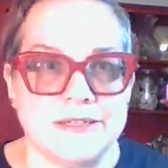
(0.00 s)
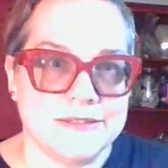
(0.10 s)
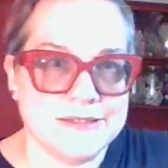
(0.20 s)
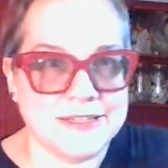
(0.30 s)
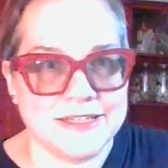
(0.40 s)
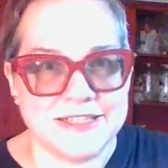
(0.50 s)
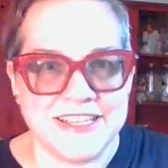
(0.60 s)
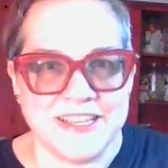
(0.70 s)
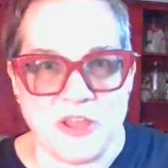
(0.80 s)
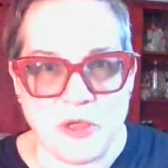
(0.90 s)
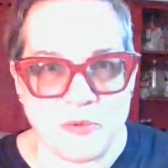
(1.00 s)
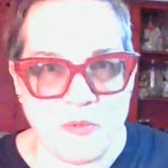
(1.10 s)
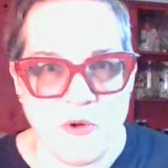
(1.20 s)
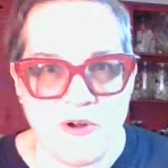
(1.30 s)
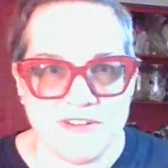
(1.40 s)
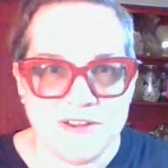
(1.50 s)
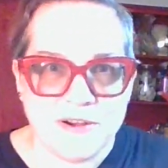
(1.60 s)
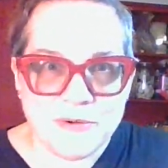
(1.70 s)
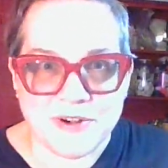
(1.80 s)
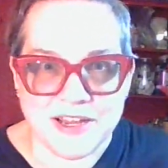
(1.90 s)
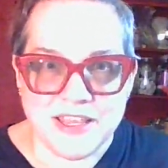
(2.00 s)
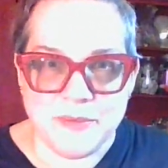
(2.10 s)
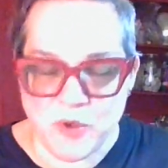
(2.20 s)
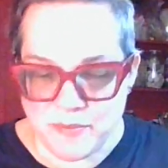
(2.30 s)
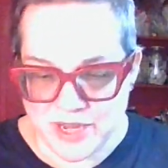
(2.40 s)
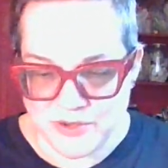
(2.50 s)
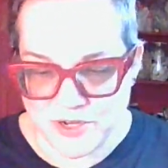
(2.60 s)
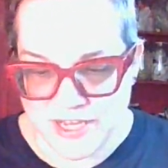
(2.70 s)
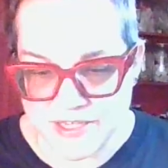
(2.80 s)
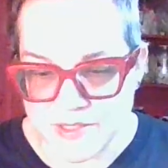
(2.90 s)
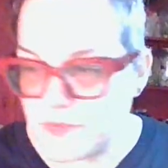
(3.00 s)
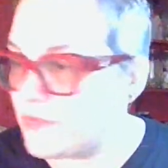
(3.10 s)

I'm gonna let you see the other wall where I keep all my goodies.